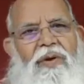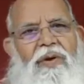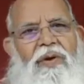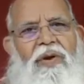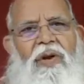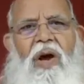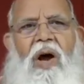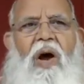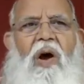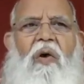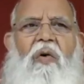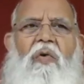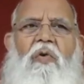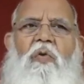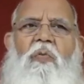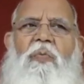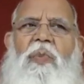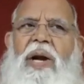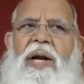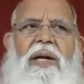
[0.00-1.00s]
Now, how
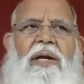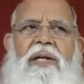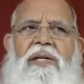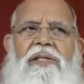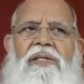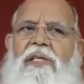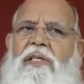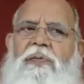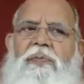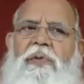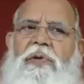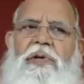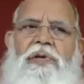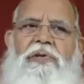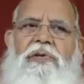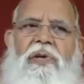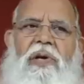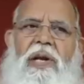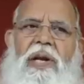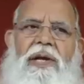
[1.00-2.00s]
to practice this
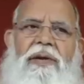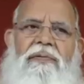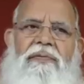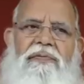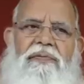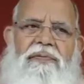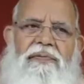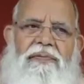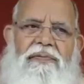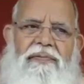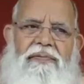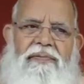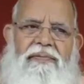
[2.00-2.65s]
spiritual life?